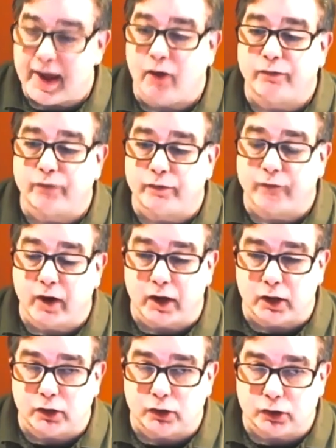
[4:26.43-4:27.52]
Now, for
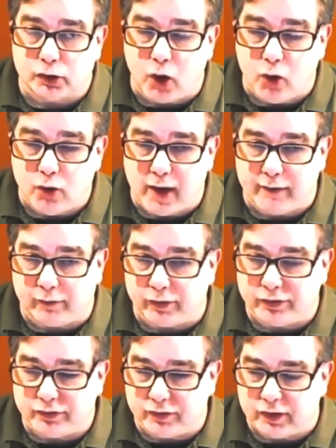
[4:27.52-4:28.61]
very low-level,
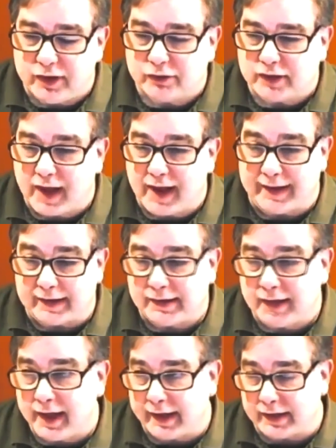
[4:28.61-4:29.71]
little tiny
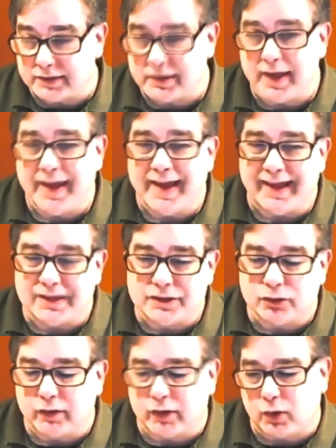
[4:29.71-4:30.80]
clients, it
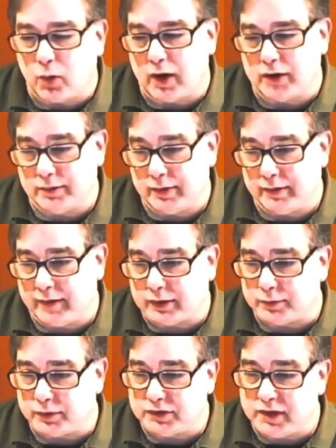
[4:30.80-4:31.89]
still requires a bit of
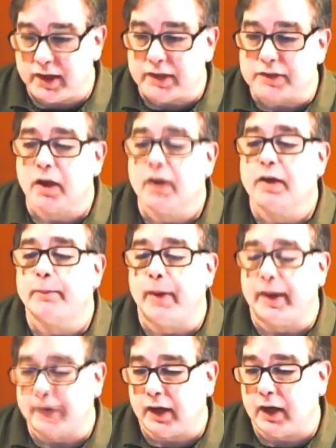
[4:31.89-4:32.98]
expertise.
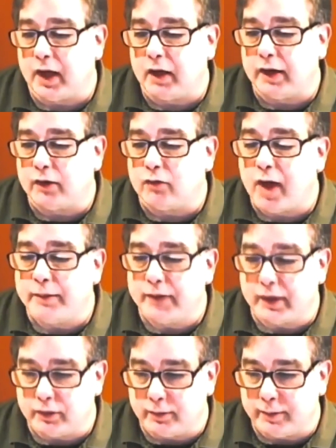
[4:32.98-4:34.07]
But I'll let Rob
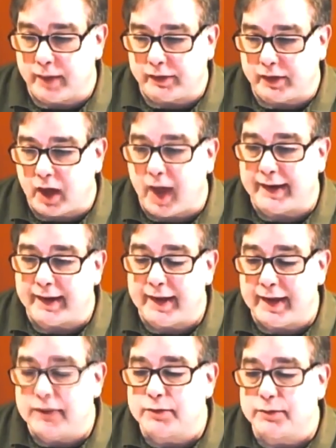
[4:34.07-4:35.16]
tell you about the IDE
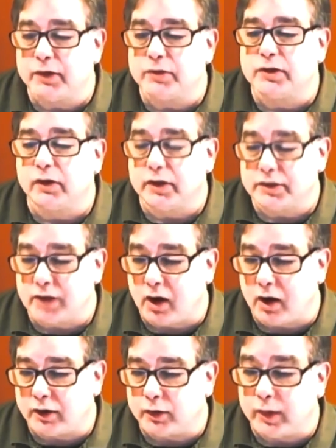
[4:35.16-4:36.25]
he's been using on his
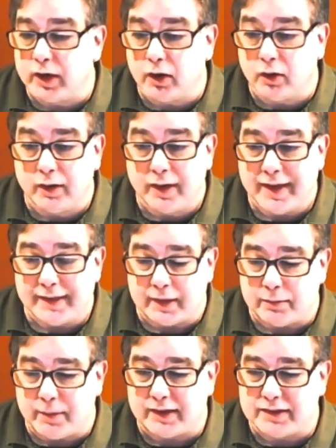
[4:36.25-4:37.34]
Arduino
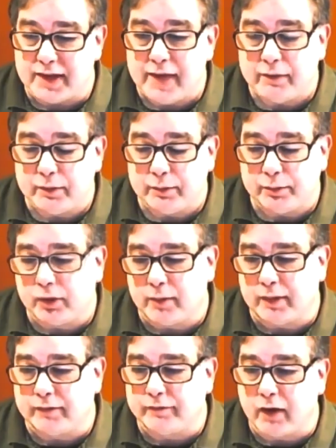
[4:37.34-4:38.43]
that makes even
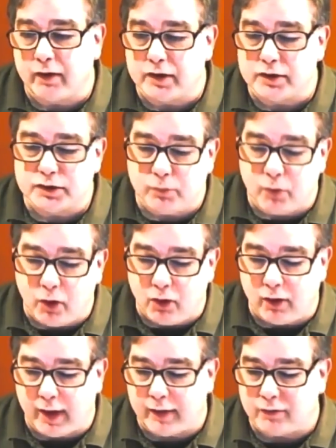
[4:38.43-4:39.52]
programming very
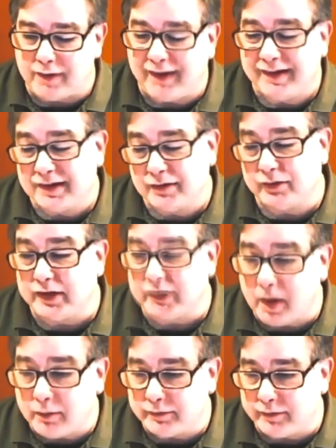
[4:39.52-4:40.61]
small and relatively
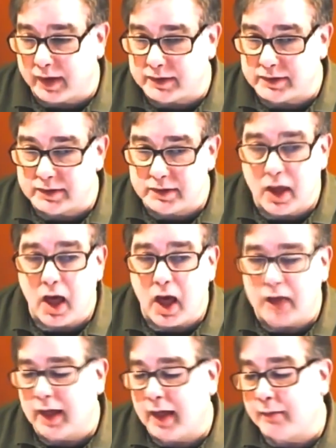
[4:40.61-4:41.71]
dumb devices
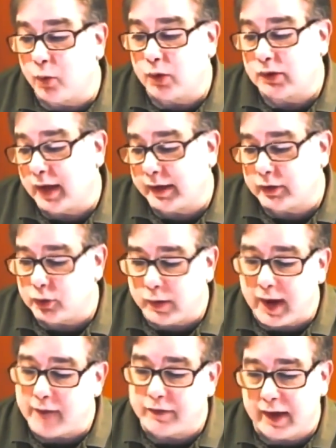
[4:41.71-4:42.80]
a lot more like
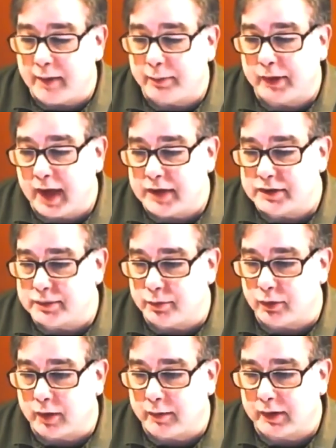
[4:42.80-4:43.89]
doing everyday applications
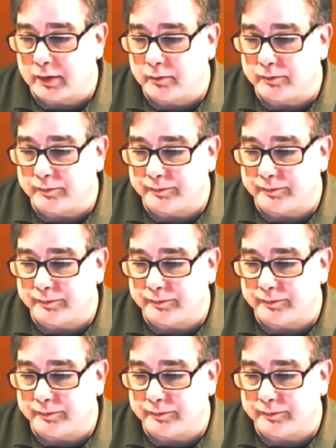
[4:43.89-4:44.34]
programming.